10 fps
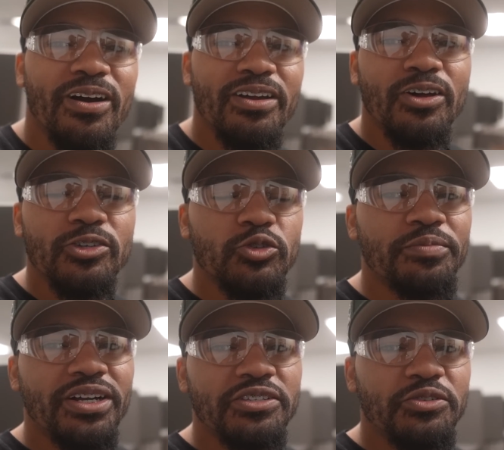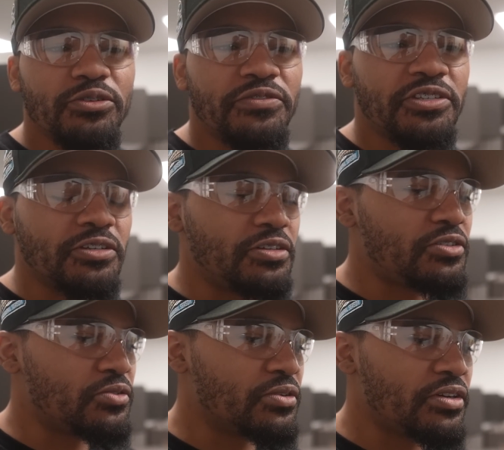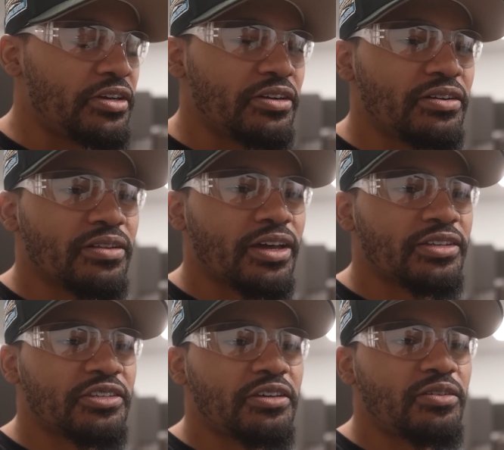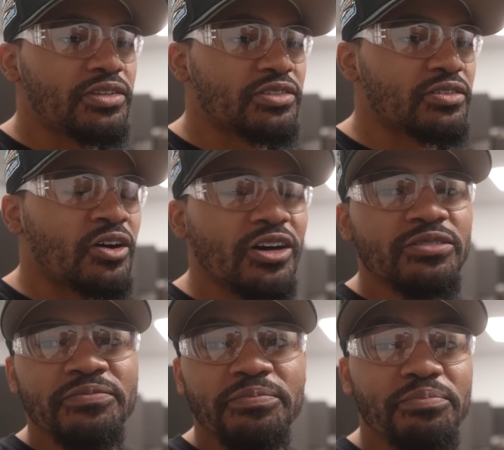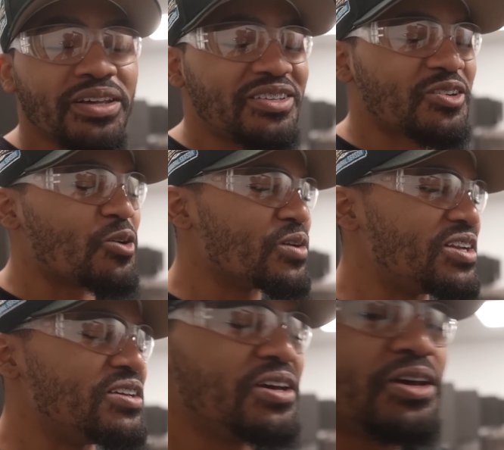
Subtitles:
right, y'all, so we're about to do a facility tour here. Like I said, this is an awesome place already,